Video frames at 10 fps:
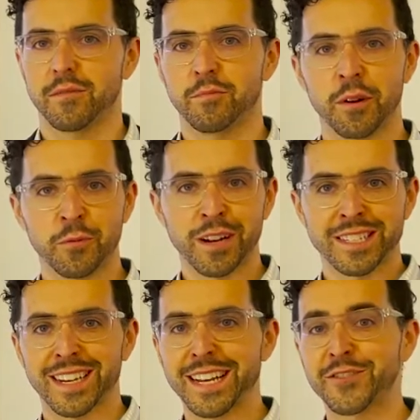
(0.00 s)
But
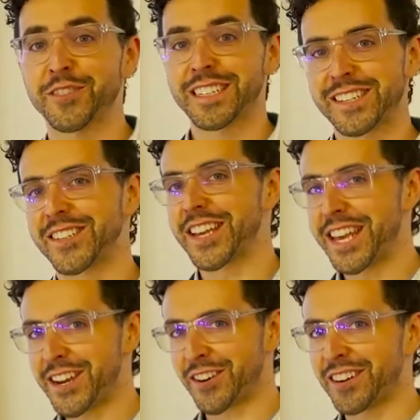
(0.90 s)
what's interesting to see
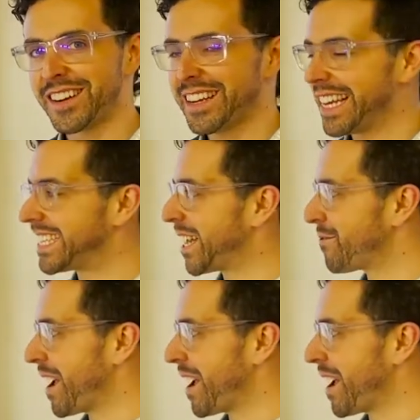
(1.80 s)
here is that